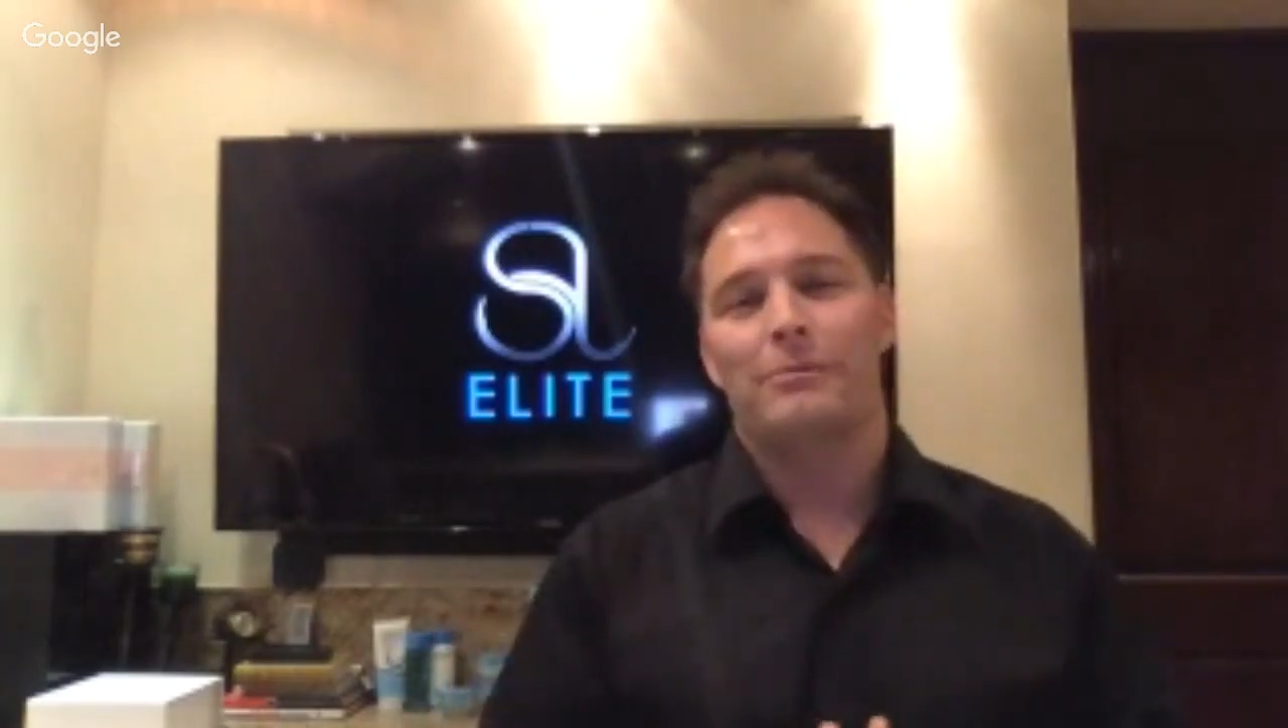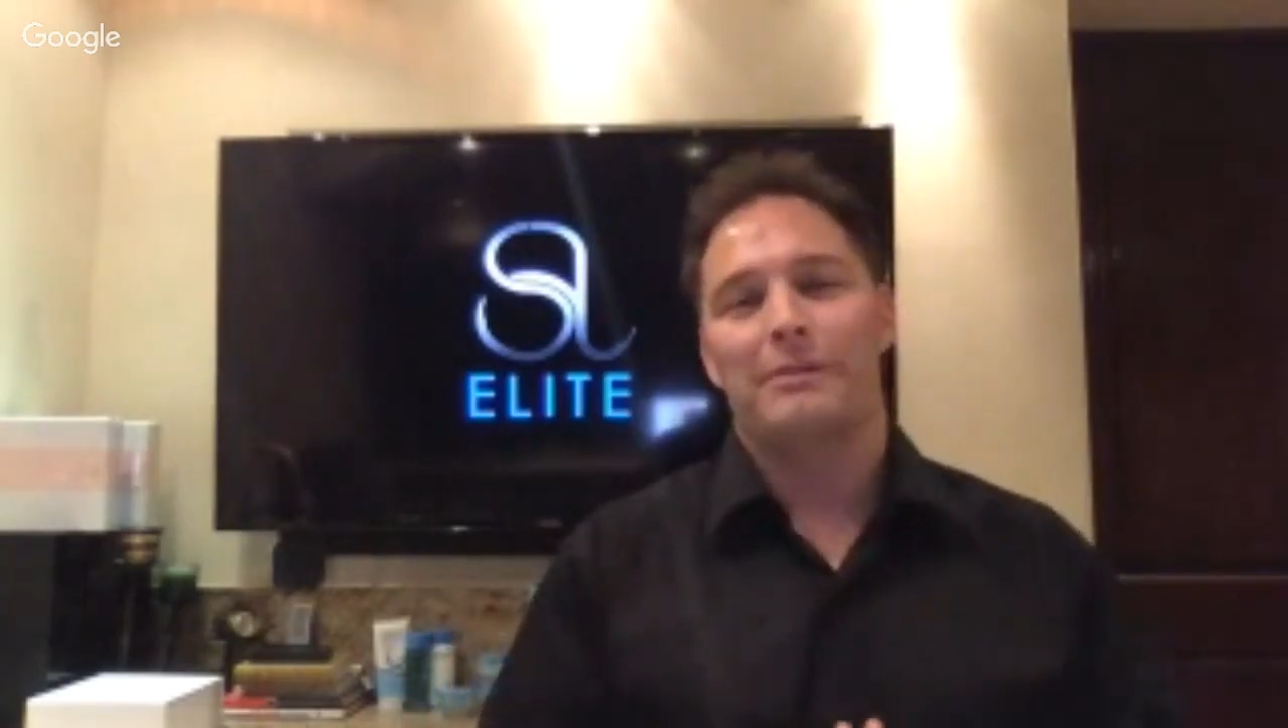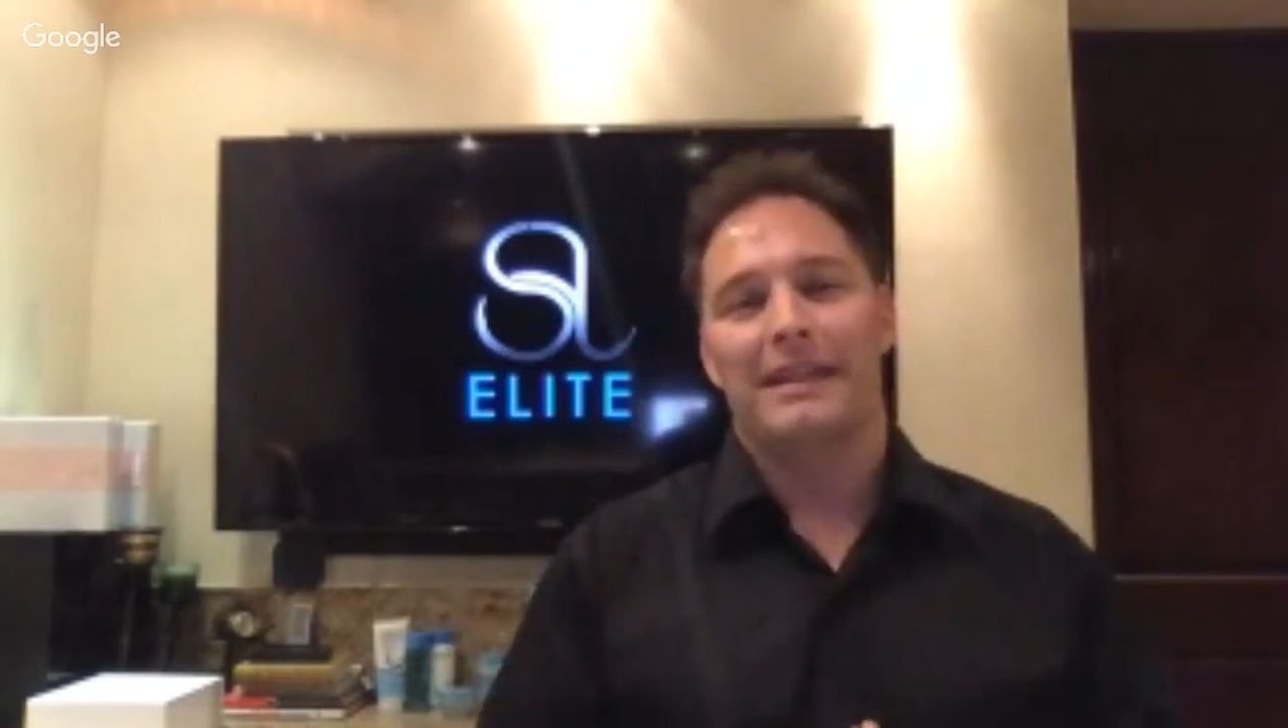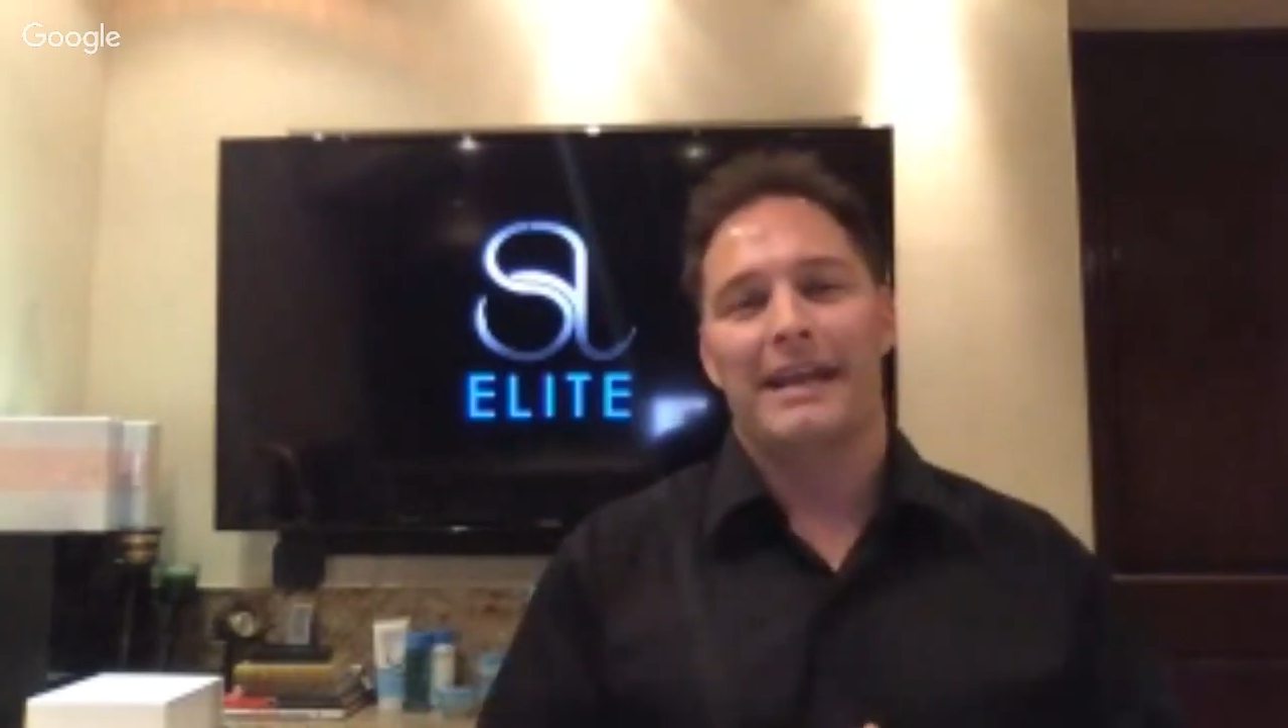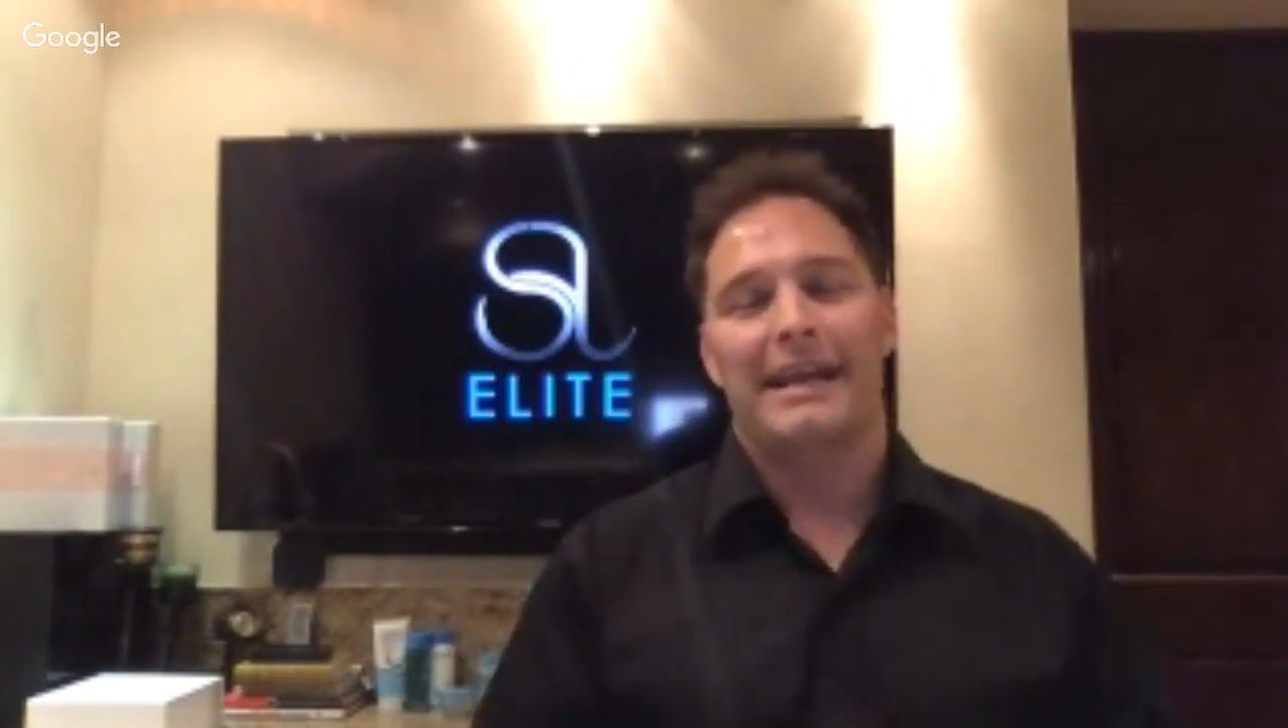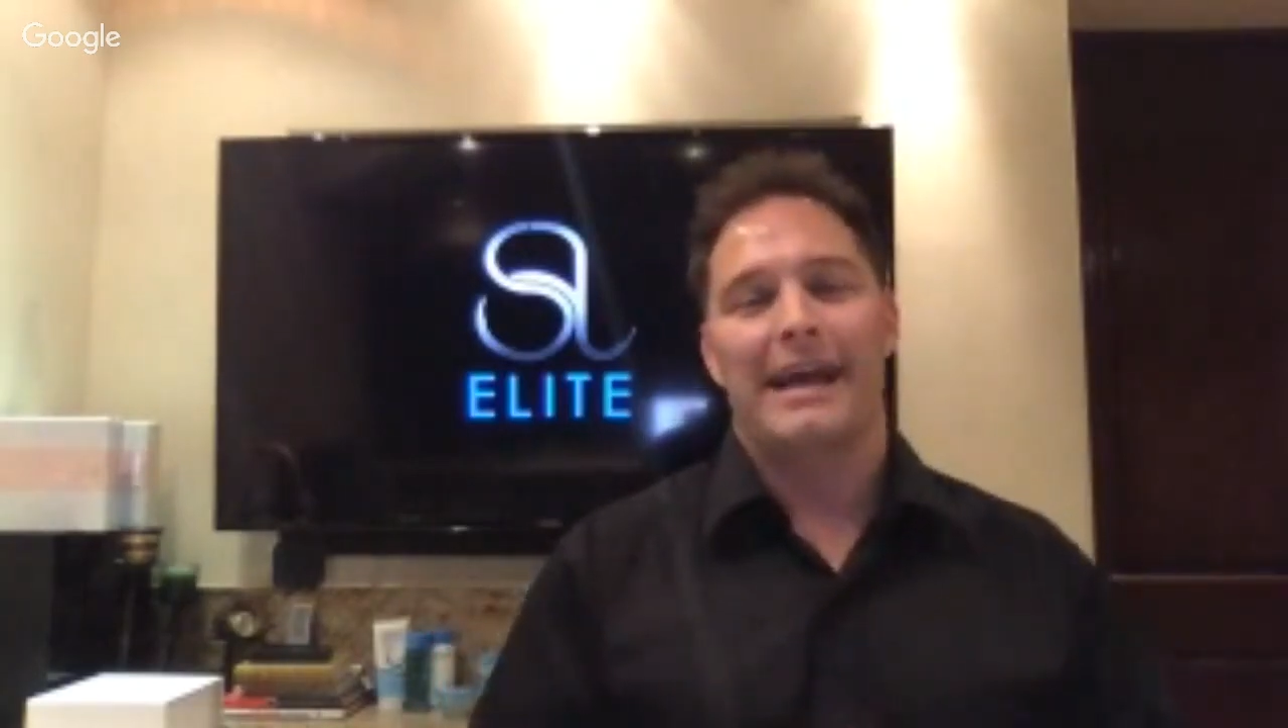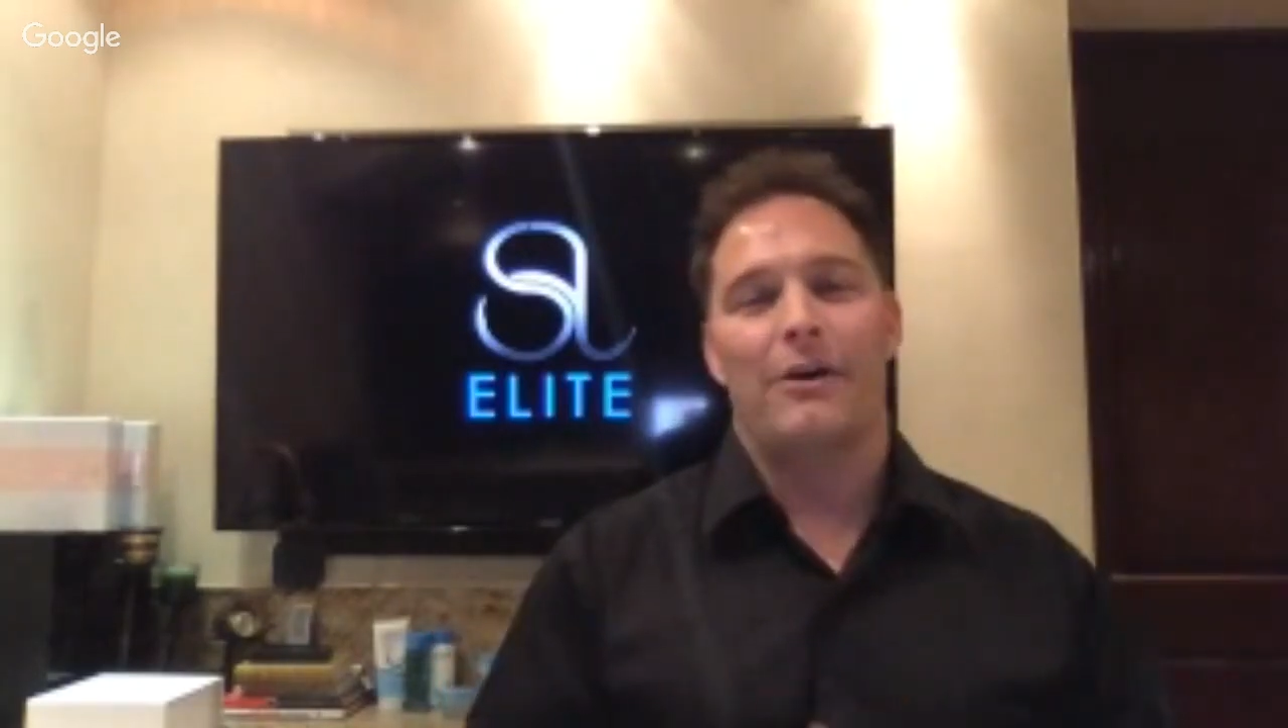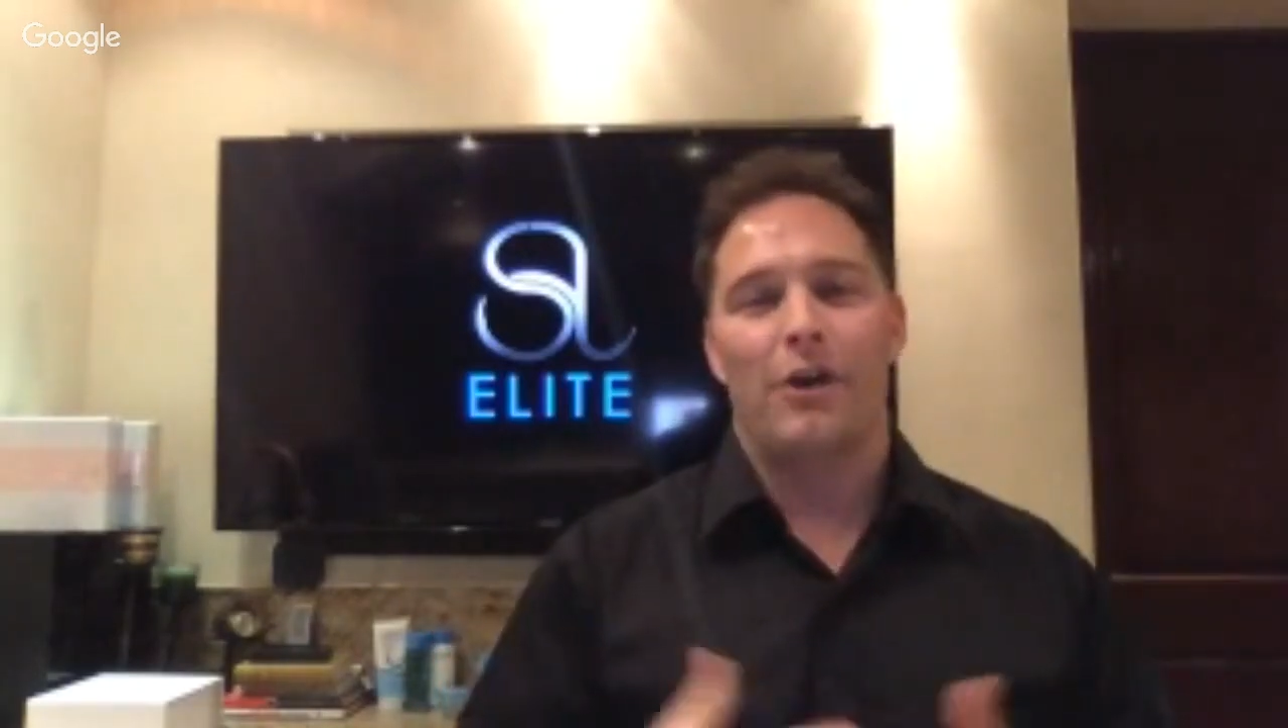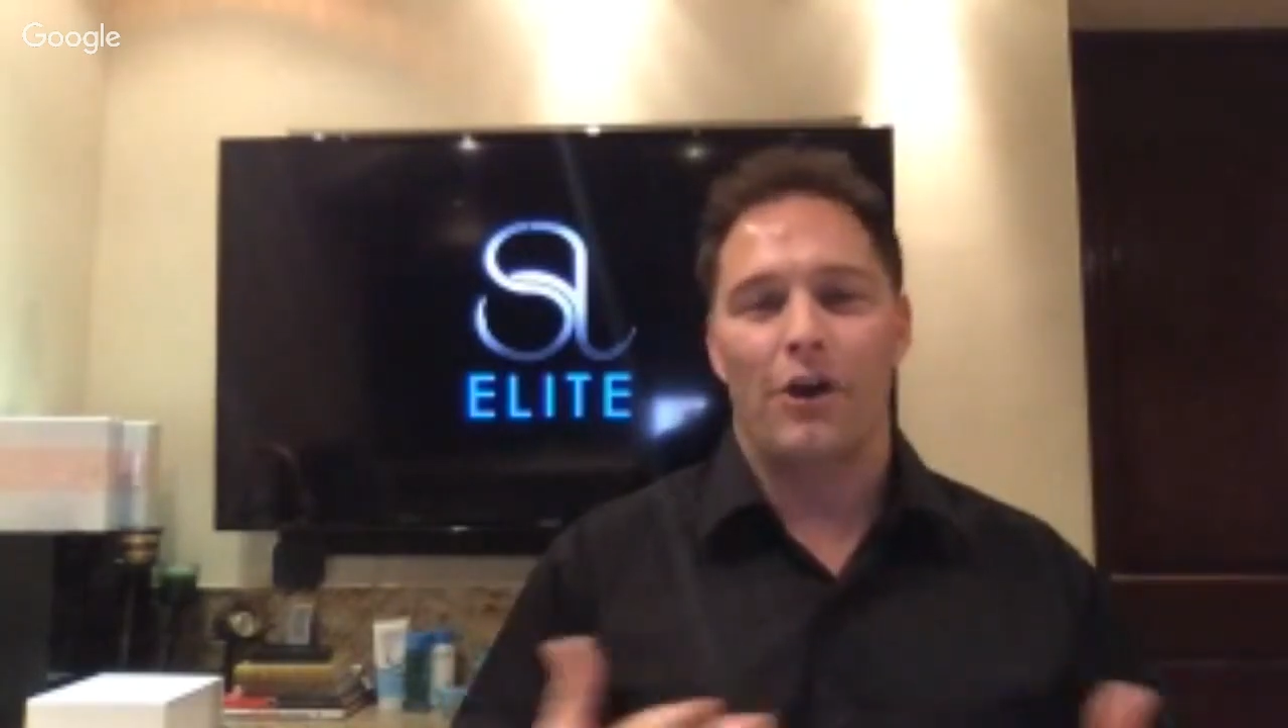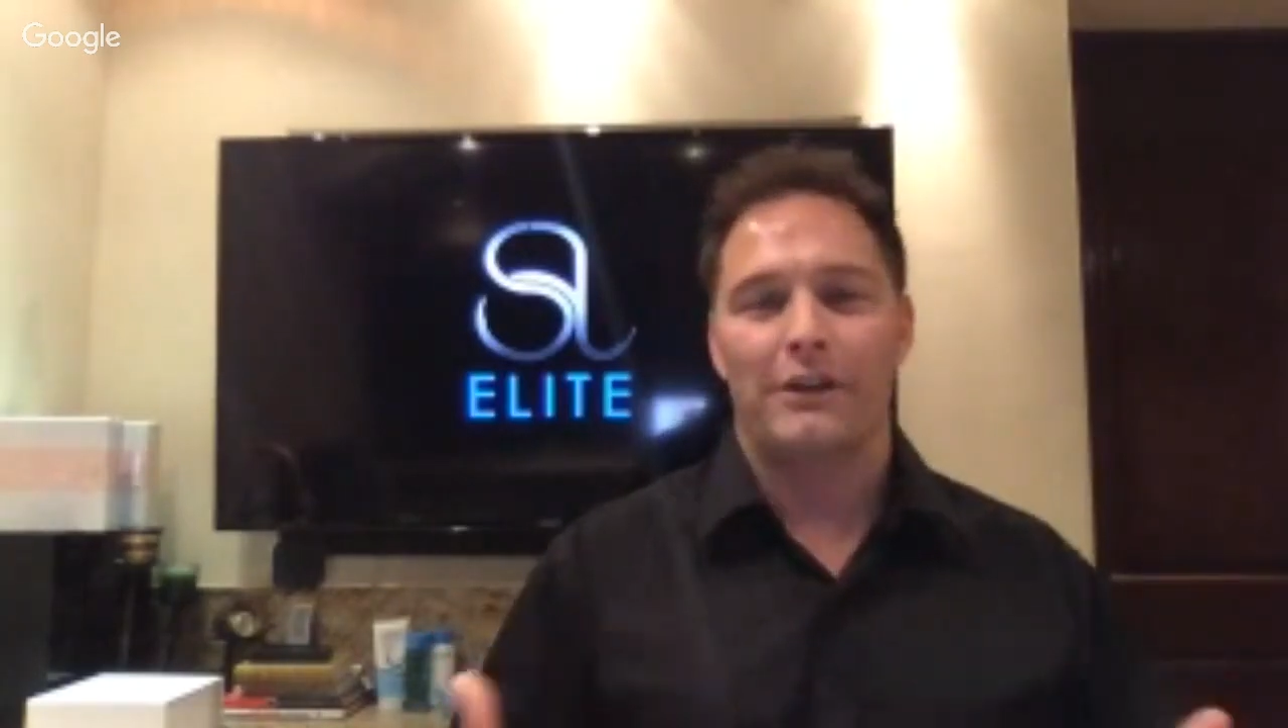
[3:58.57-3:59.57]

laying out on these